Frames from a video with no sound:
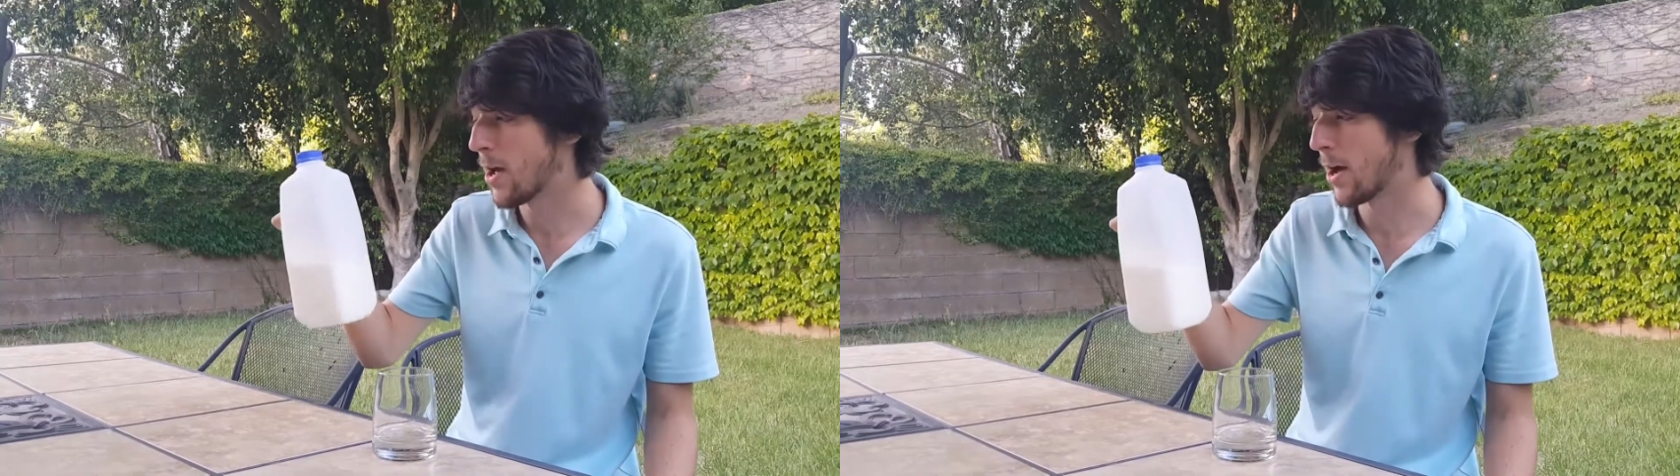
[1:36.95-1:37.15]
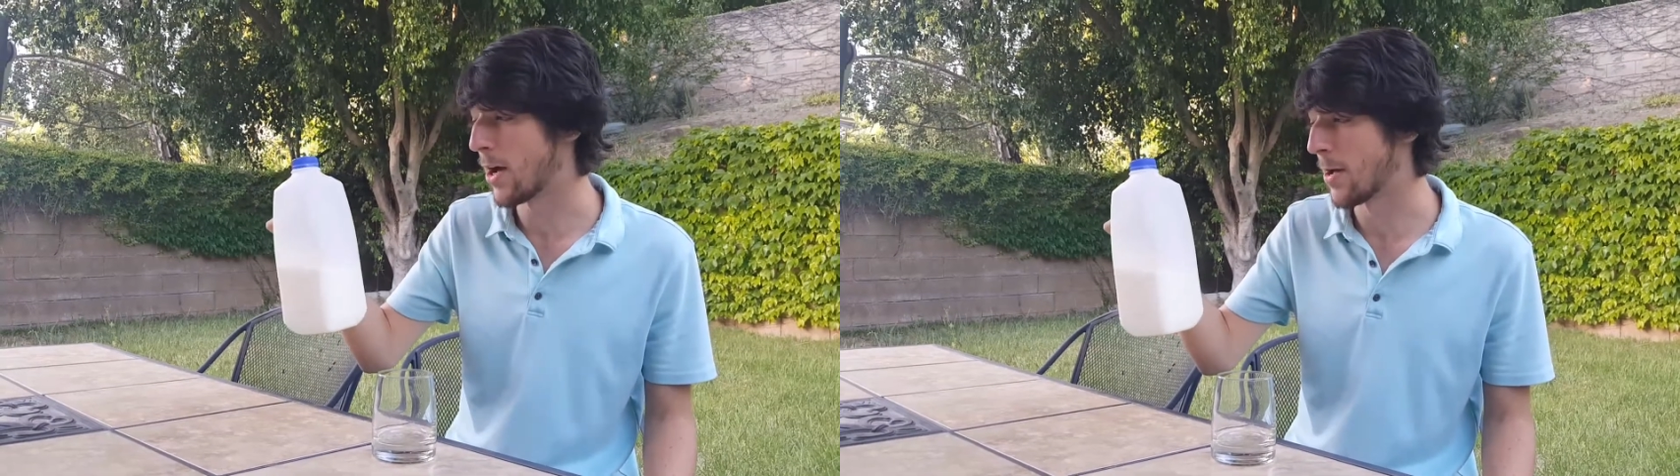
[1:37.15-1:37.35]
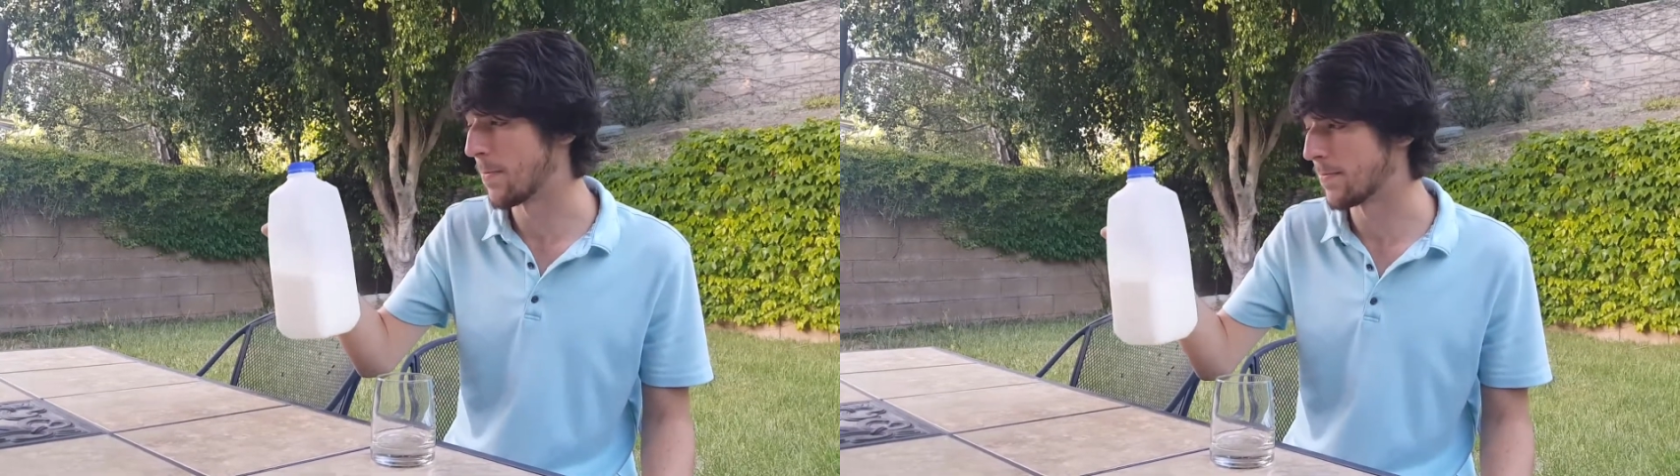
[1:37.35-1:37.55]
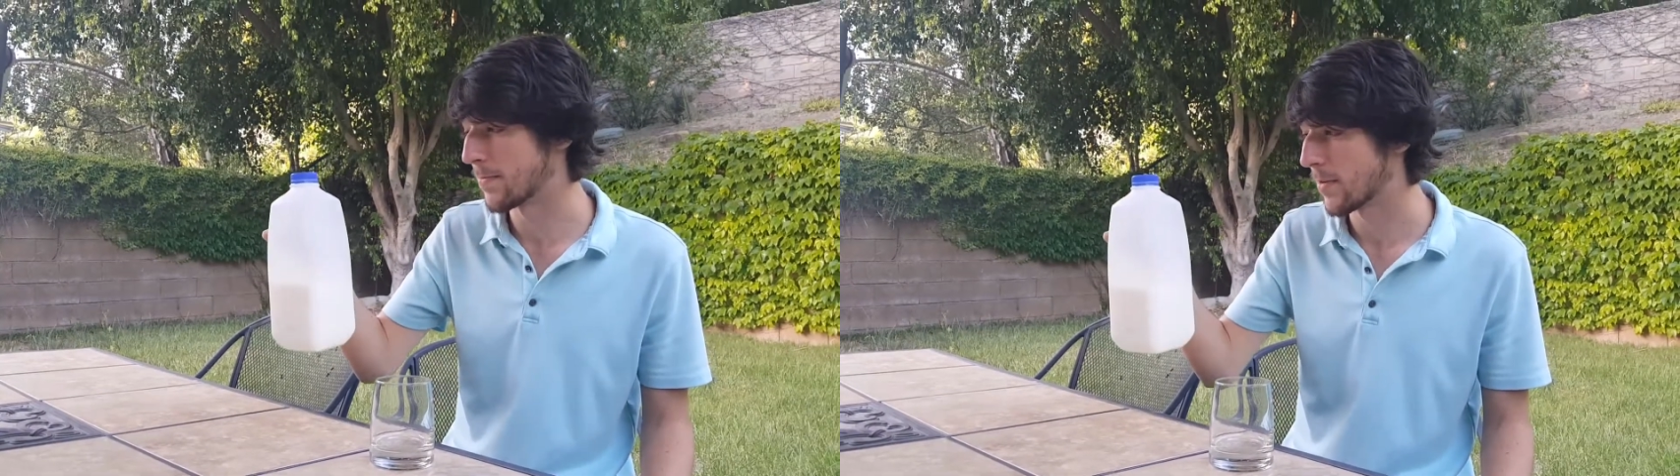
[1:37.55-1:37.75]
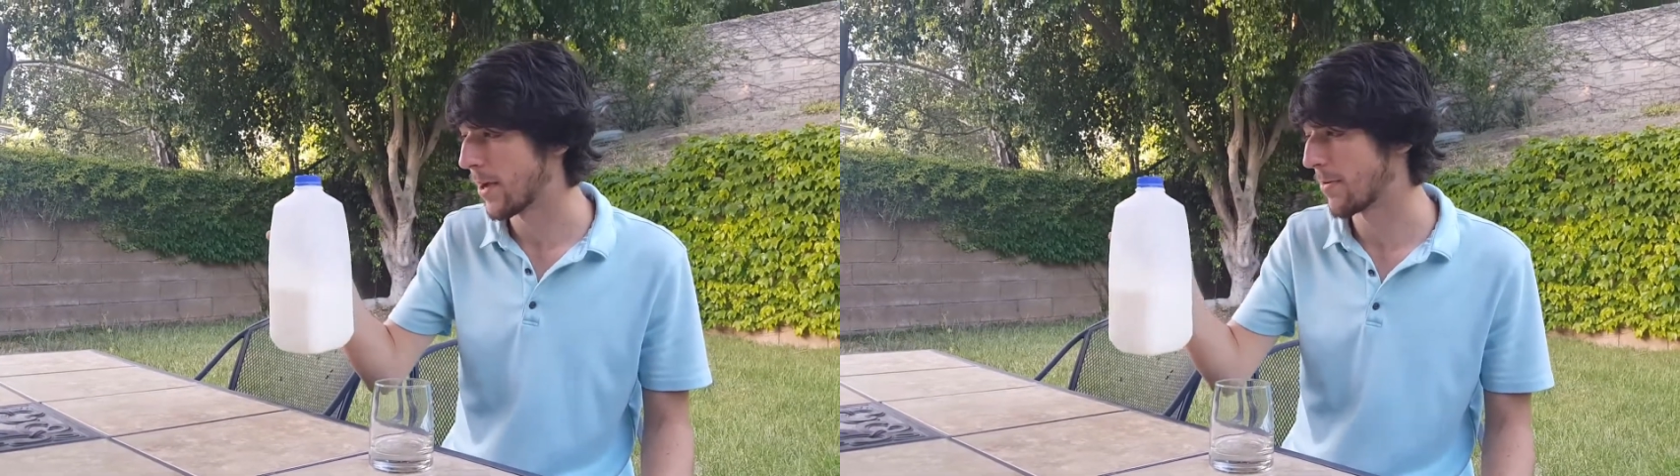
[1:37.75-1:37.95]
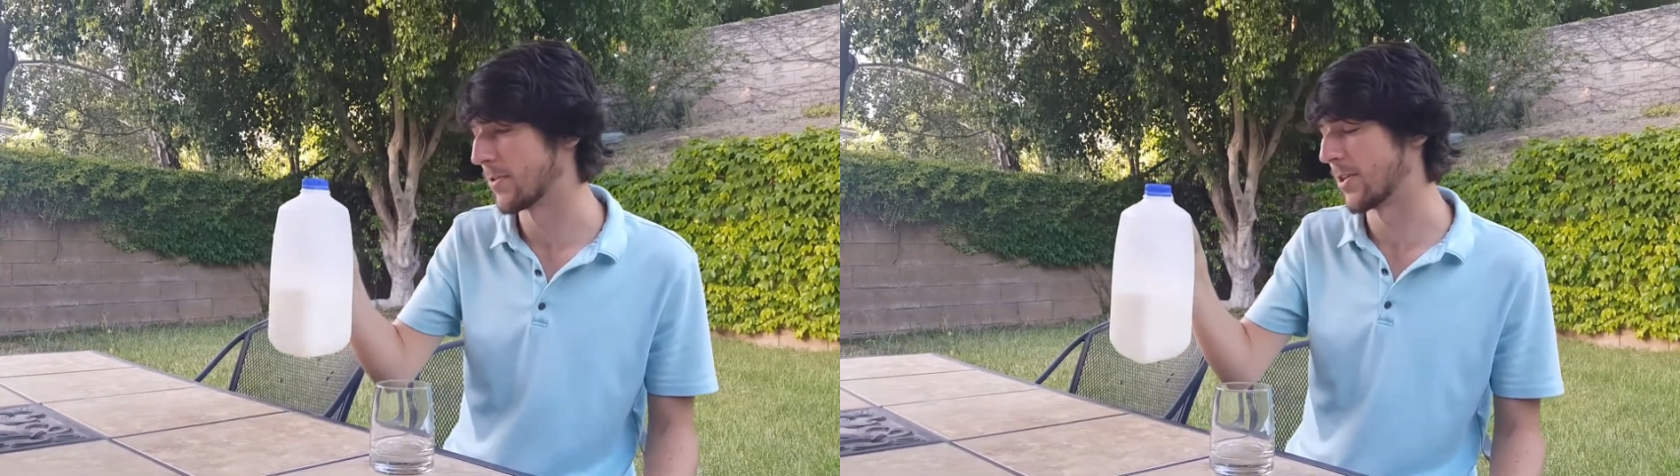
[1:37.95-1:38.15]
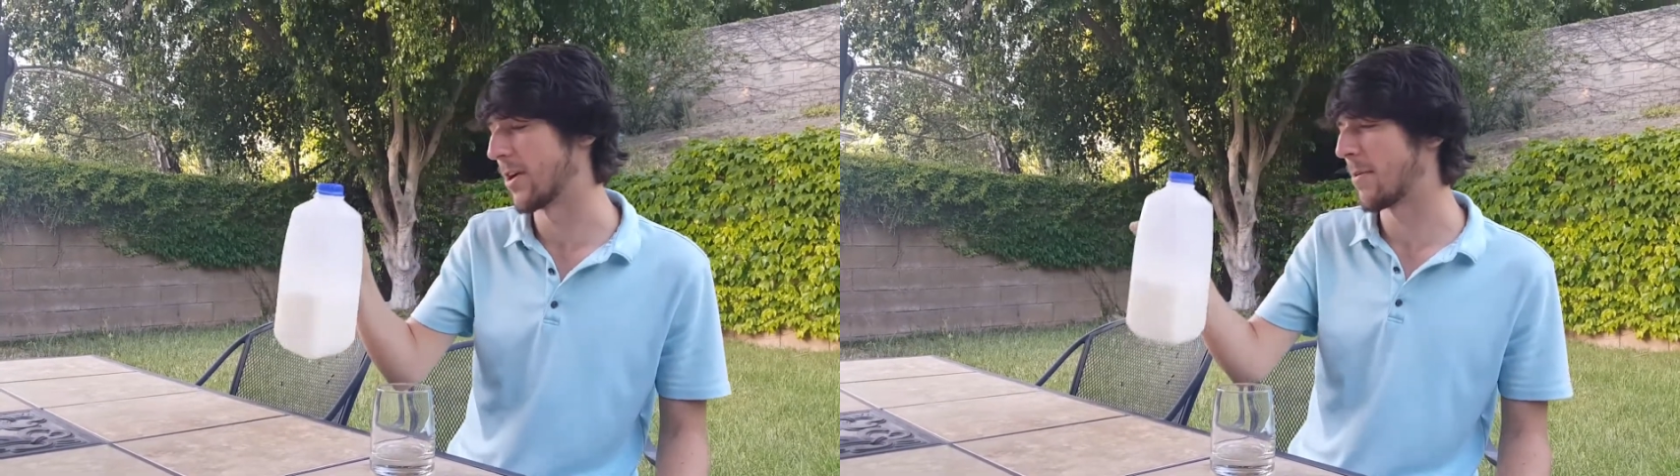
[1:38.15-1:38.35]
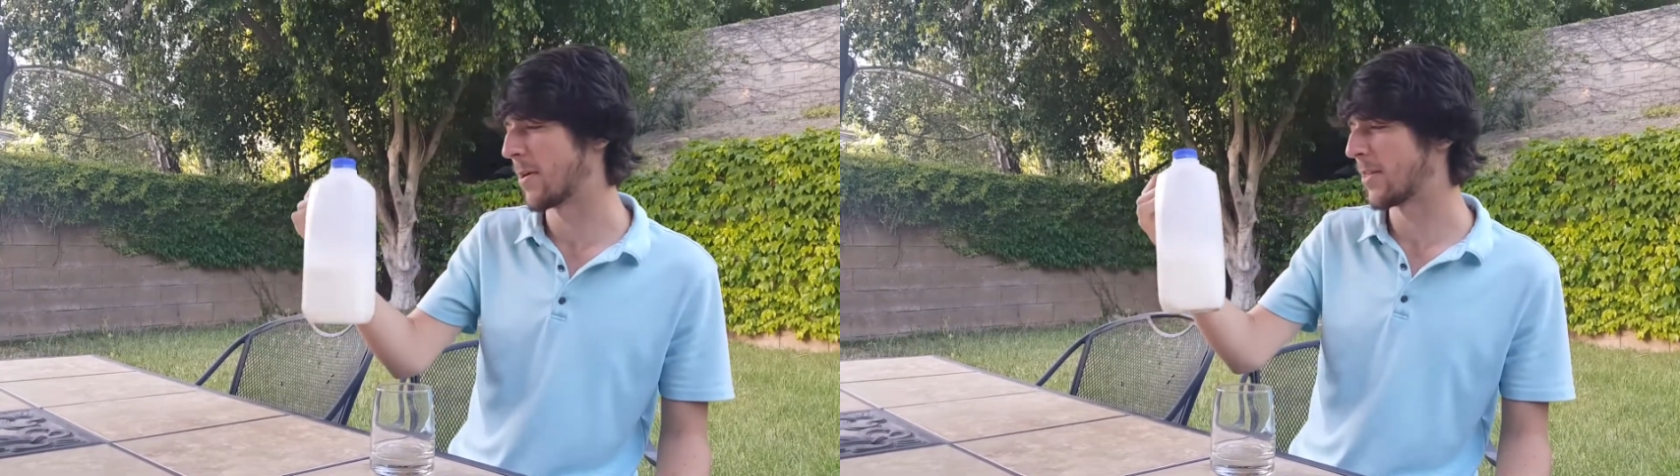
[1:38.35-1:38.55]
I won't really
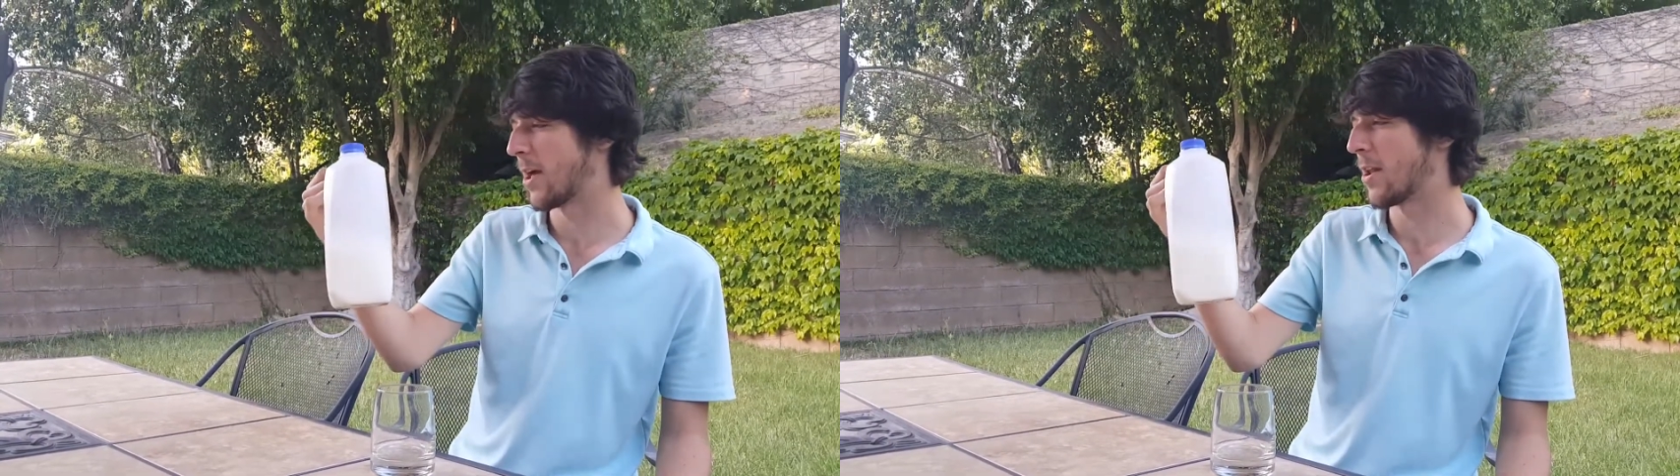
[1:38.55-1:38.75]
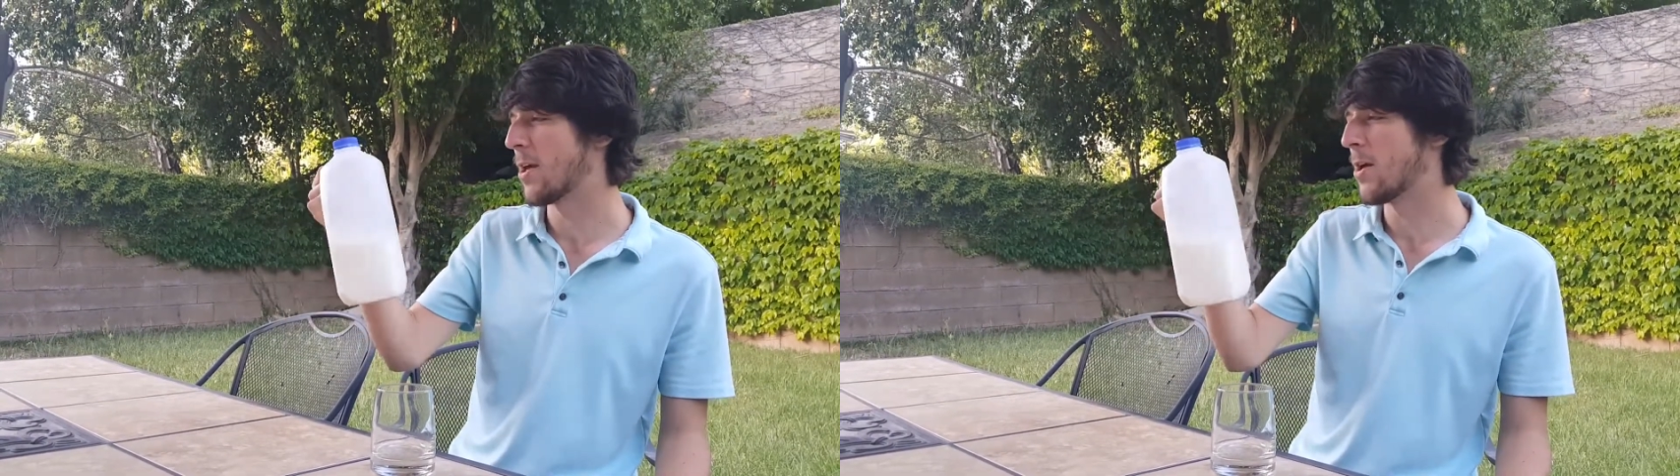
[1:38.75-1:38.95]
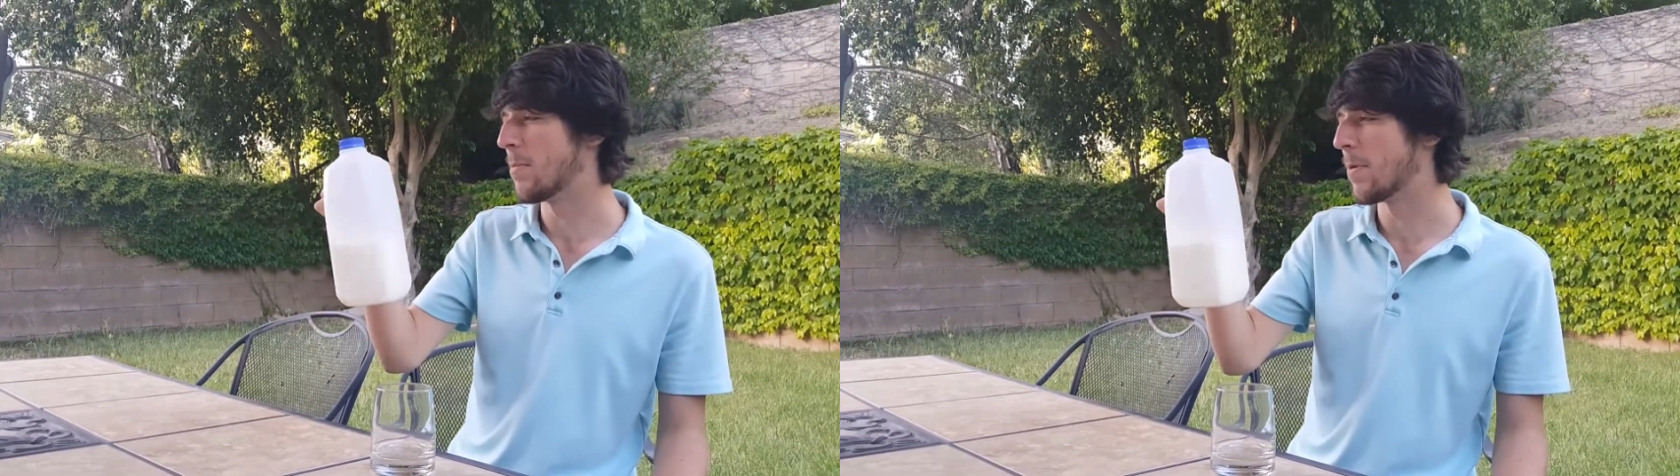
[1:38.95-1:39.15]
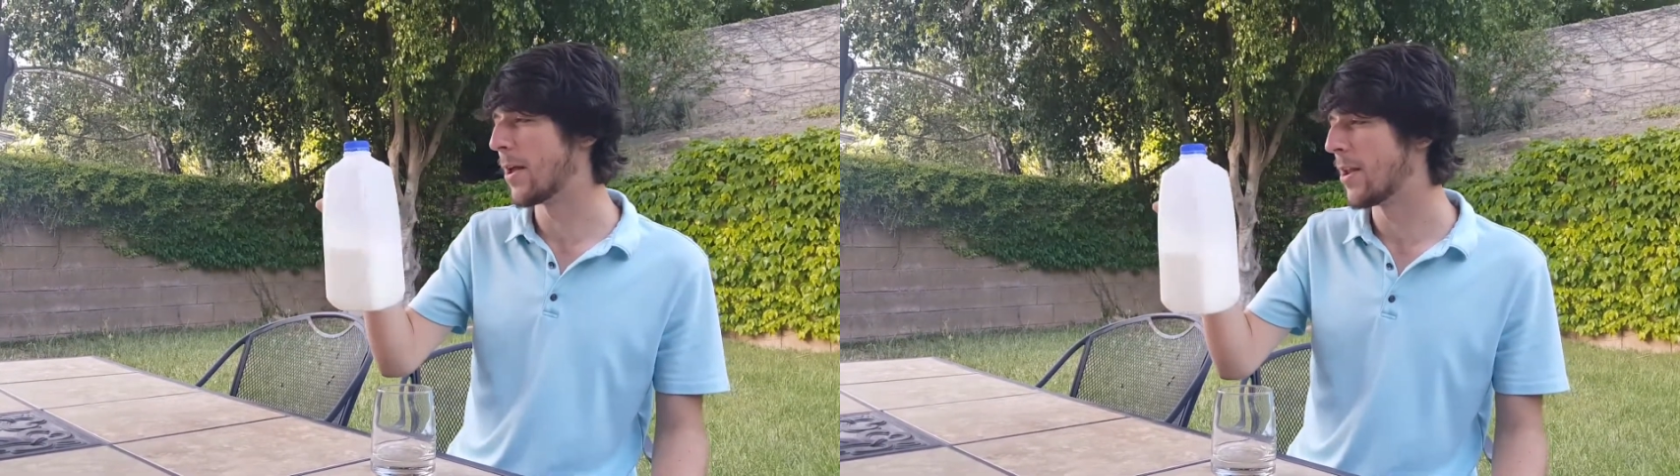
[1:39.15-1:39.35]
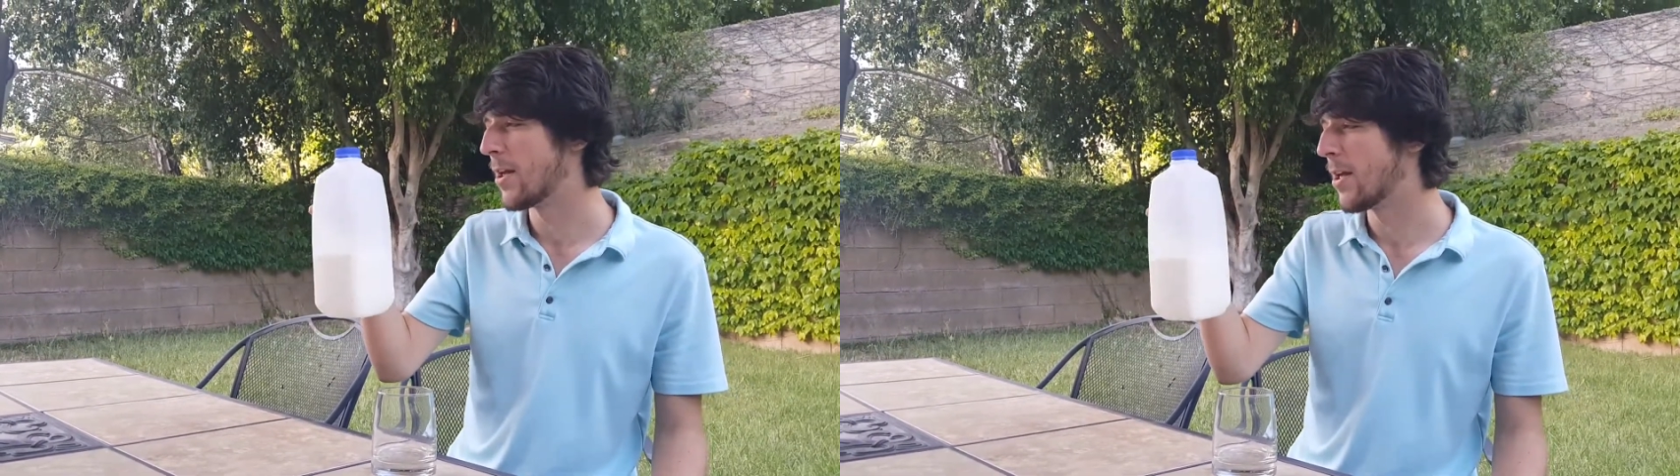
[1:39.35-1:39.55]
cry about that, but